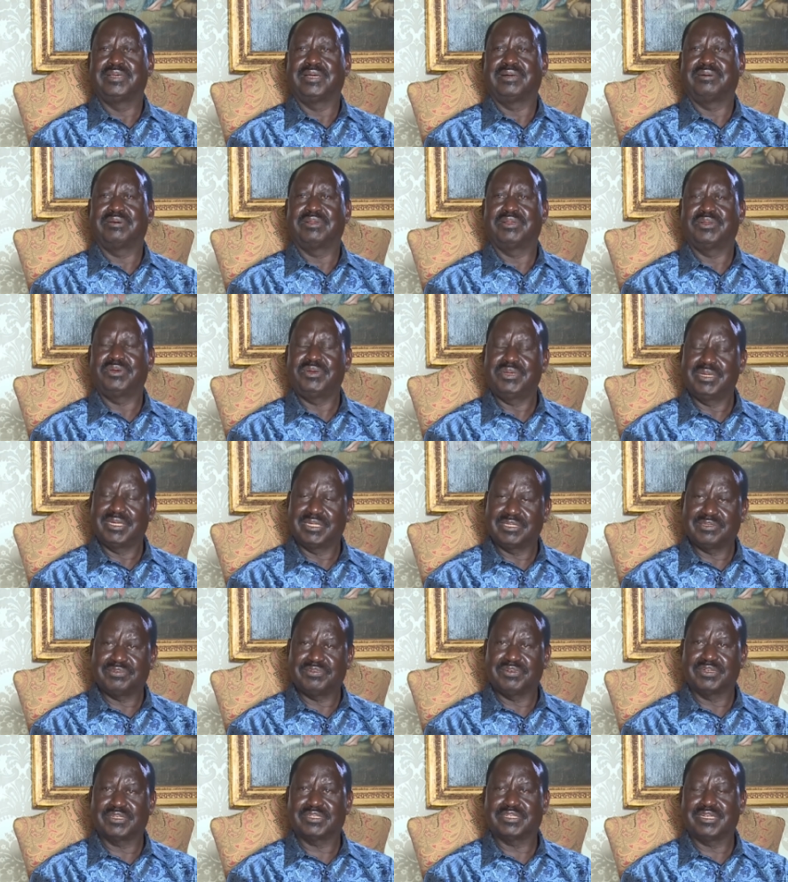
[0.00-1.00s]
Our
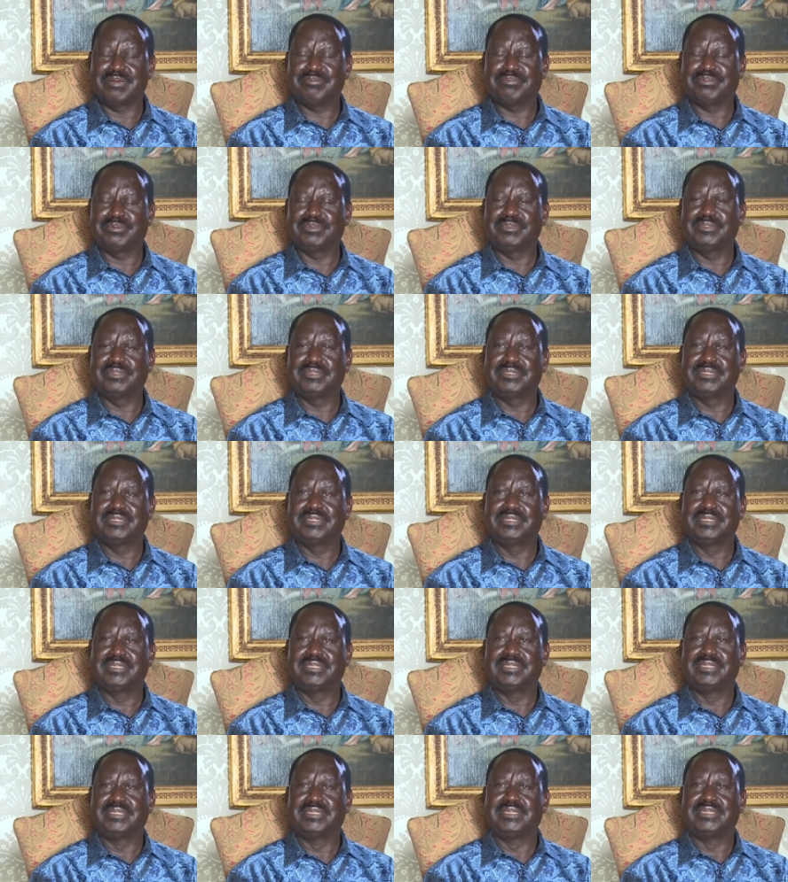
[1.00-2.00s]
lawyers, for example,
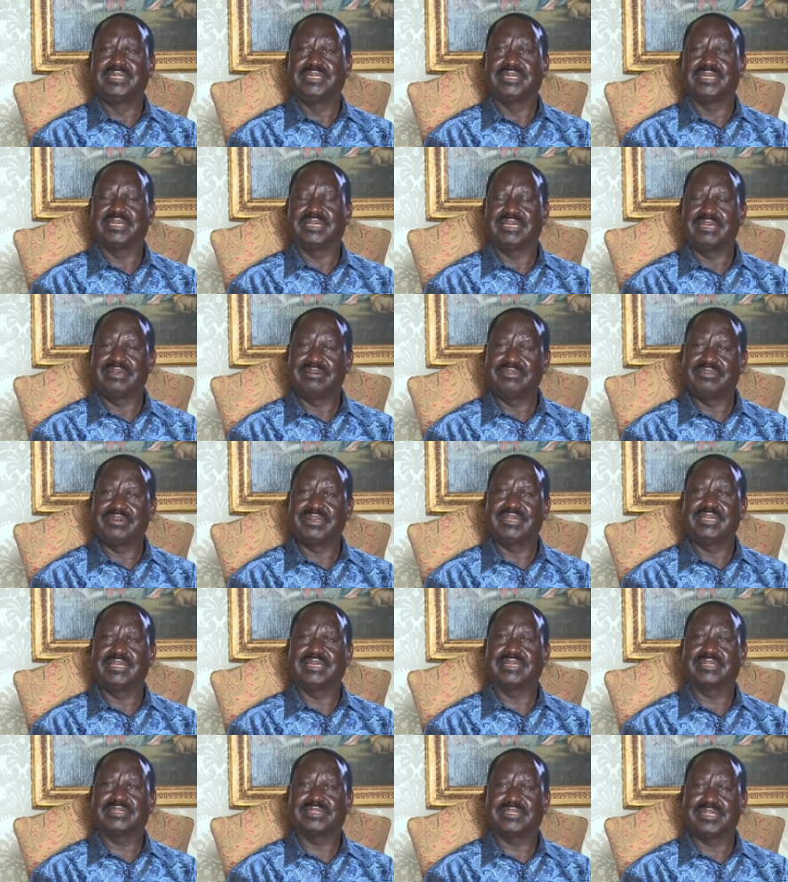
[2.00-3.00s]
gave an
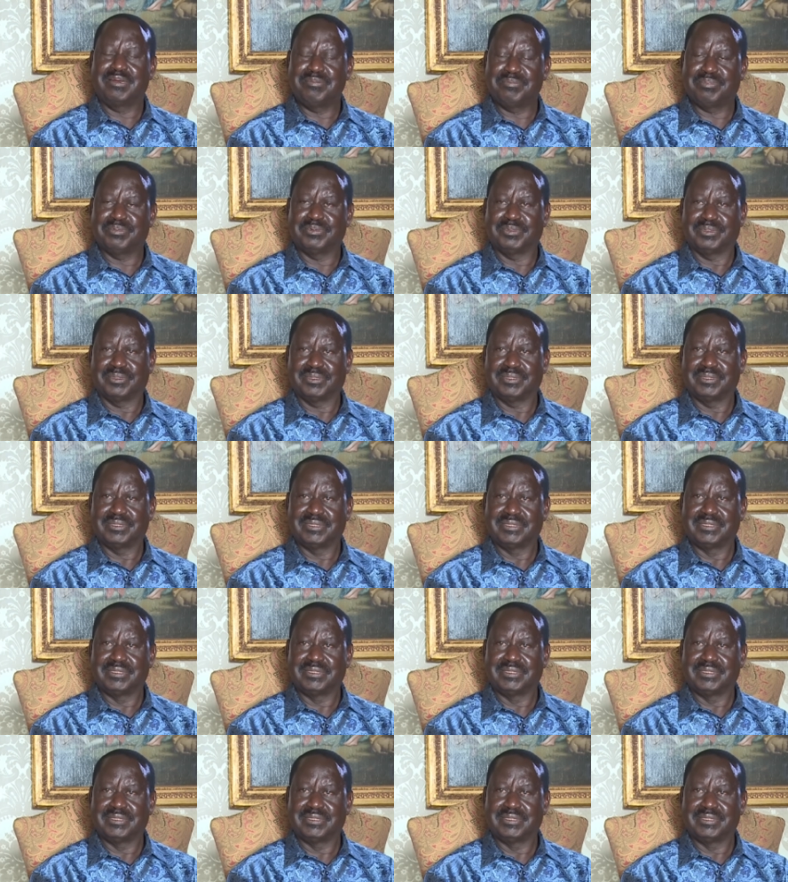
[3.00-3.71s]
example